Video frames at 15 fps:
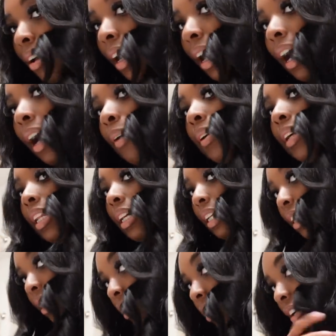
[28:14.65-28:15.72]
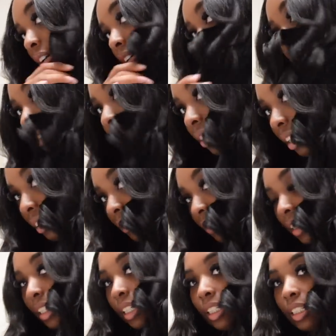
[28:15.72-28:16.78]
how we looking, y'all? I feel
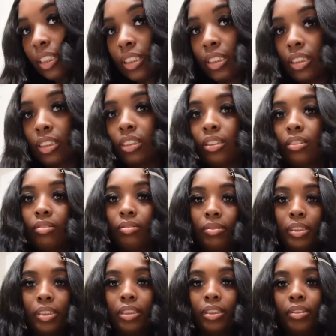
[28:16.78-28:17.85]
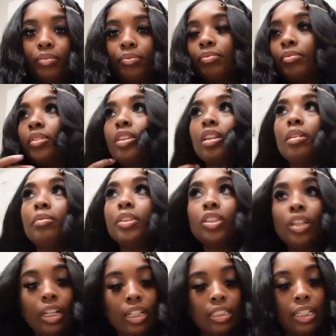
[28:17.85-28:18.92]
like it looks decent. So let me
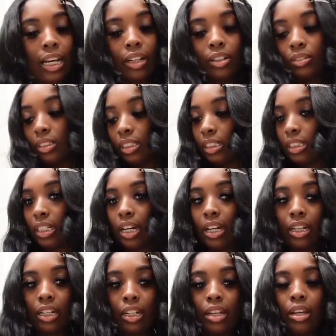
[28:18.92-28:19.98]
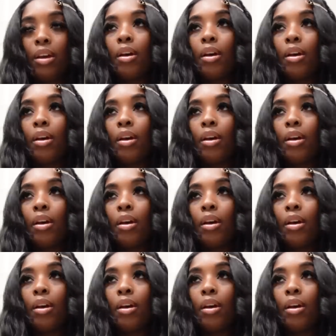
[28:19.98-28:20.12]
try to tackle this side.